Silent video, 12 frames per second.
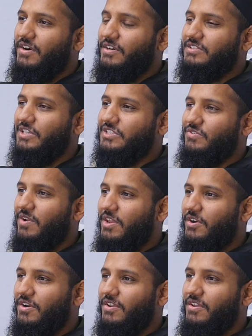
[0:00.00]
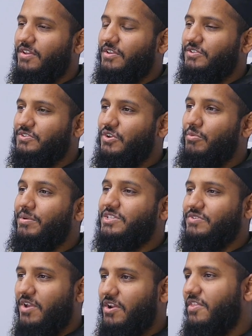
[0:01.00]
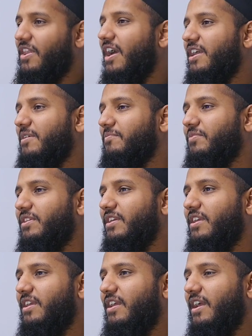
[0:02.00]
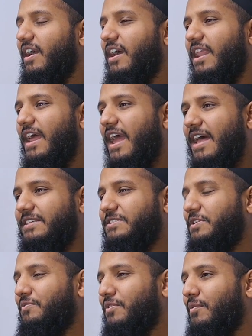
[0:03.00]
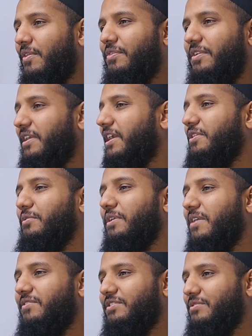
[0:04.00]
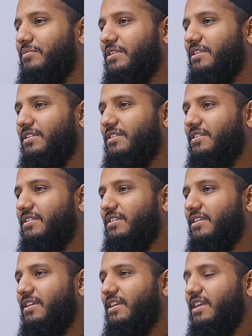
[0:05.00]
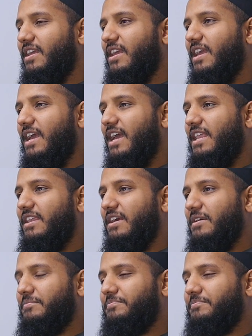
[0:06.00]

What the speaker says: are so much greater than I am. And I asked you for one thing and you gave it to me. And